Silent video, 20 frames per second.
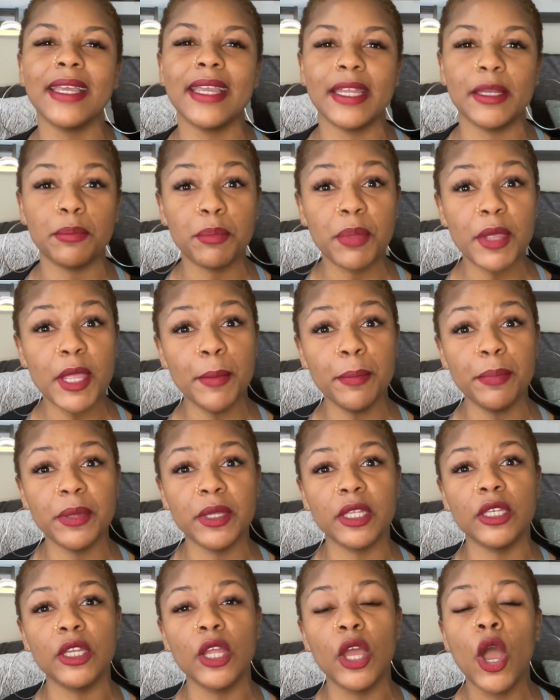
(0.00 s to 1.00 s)
and
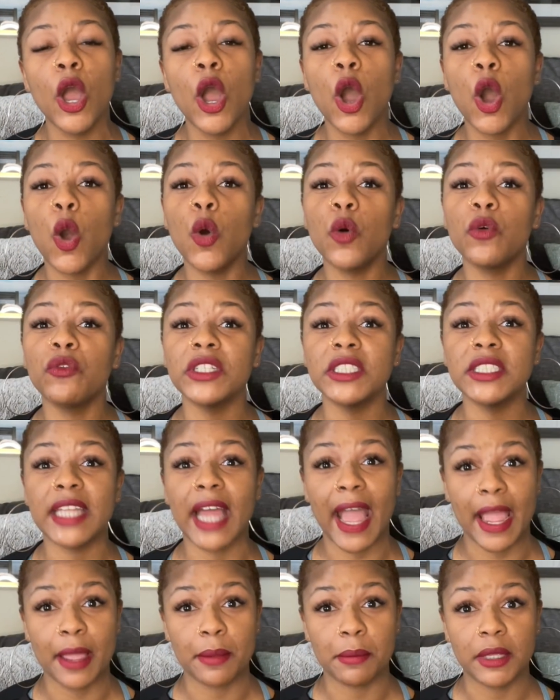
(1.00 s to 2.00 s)
Pimpin over
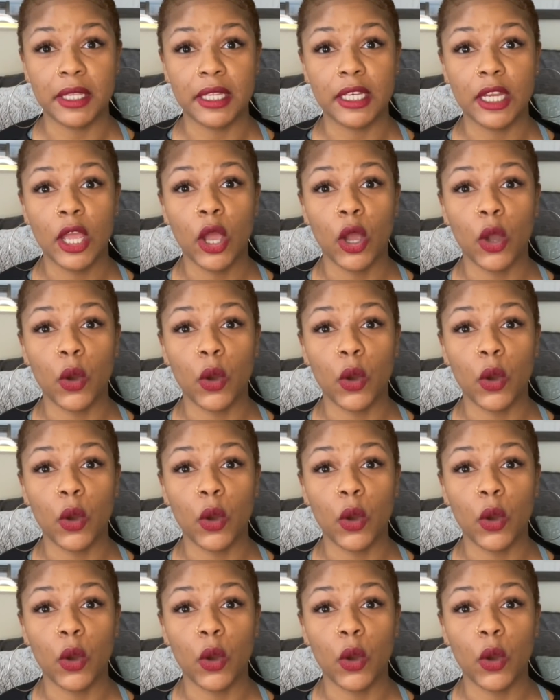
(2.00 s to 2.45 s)
Diamond.